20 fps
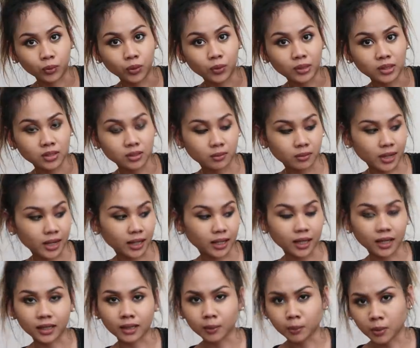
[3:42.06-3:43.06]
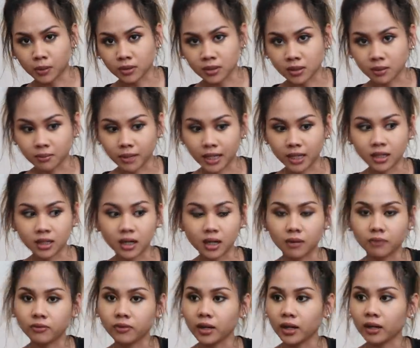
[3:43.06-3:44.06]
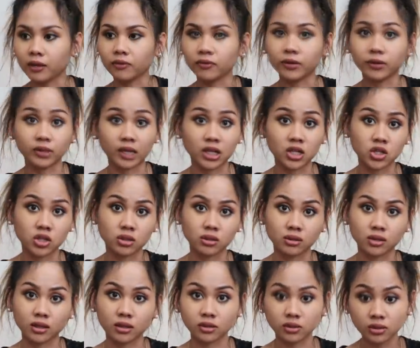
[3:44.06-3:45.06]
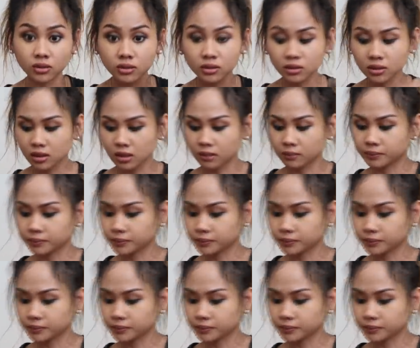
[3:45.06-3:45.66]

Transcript: We went to MAC and I bought some makeup and foundation that I use.